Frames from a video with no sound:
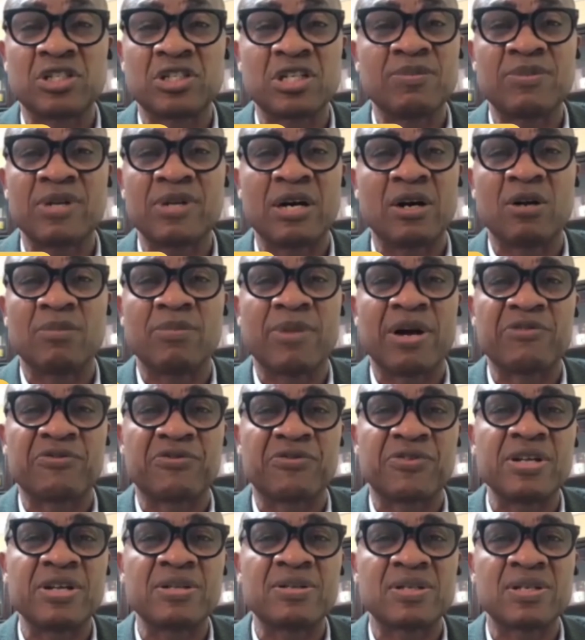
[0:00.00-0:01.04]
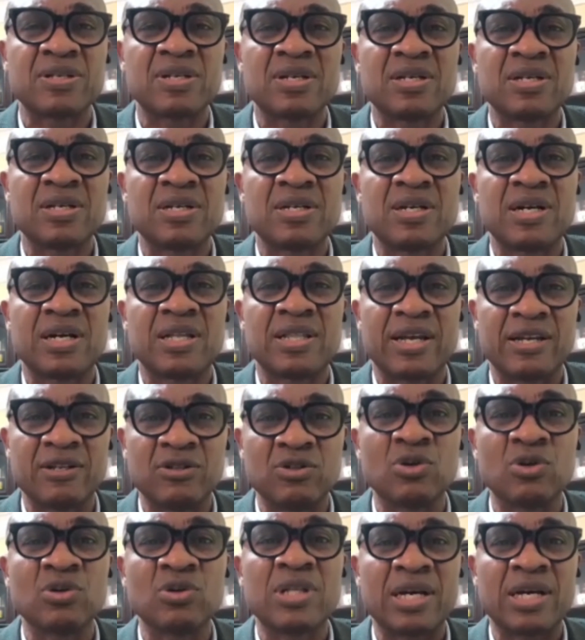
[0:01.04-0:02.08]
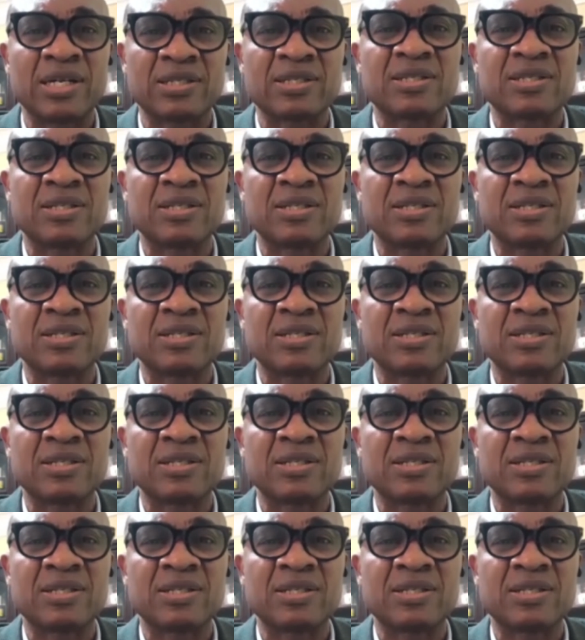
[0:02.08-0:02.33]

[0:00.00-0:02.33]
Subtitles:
They are all my friends, and I know that